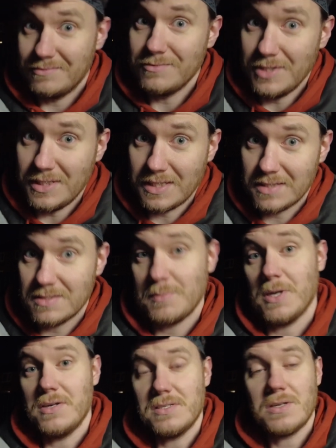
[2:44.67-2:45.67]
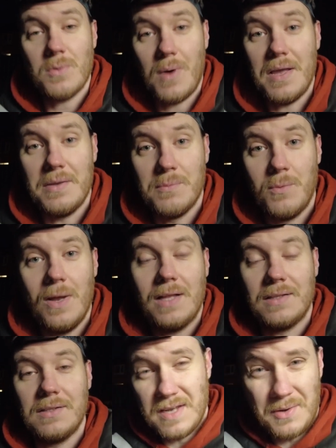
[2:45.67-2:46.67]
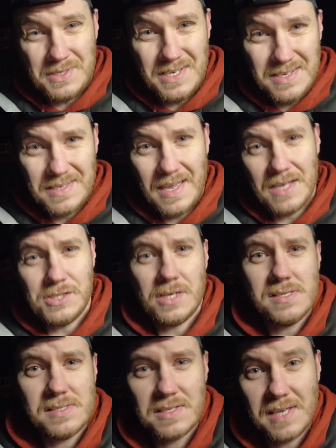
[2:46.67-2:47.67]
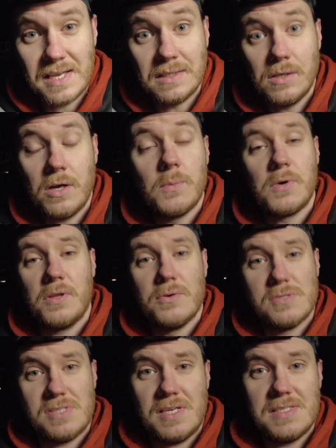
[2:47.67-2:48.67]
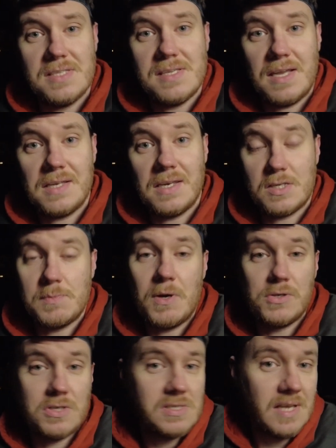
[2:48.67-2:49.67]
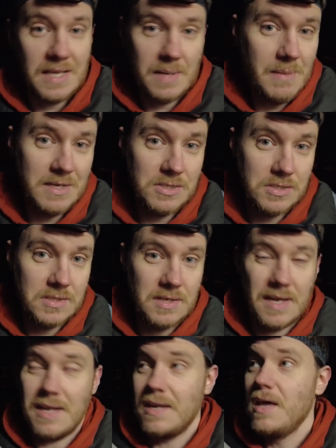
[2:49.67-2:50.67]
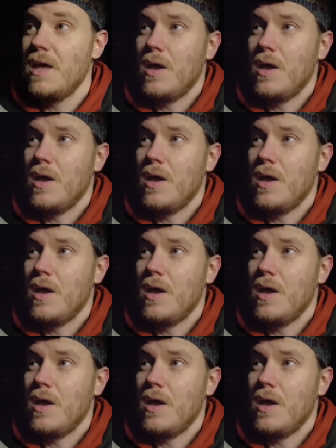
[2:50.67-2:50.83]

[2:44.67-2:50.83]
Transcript: really, to be honest, quite well. Now I did get a chance to take a look at one of those sixty second exposures like I mentioned. Uh,